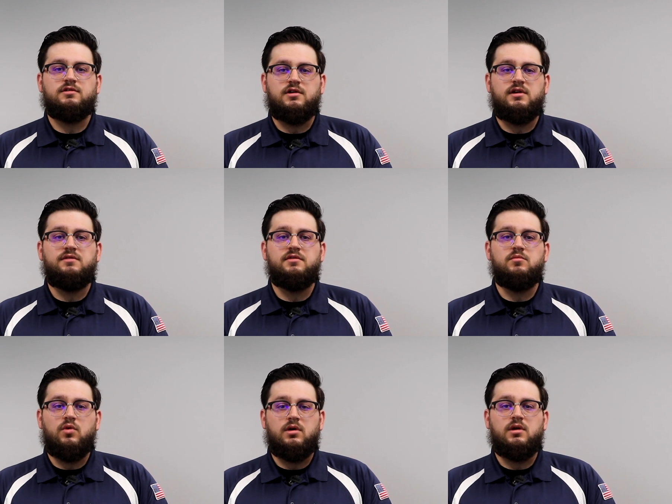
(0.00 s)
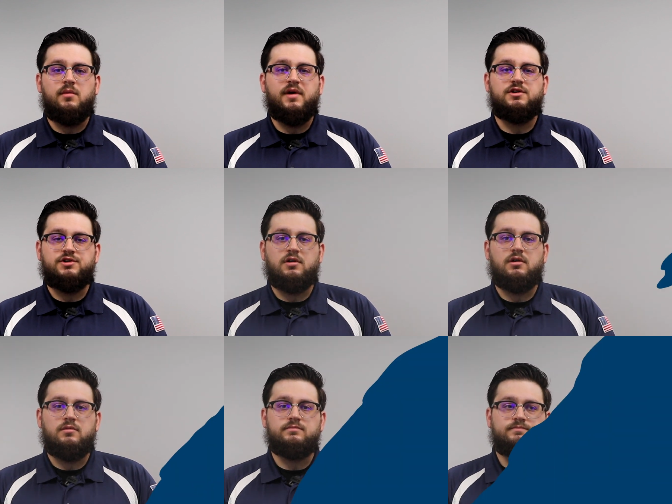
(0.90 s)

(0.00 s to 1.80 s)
to learn even more about your home.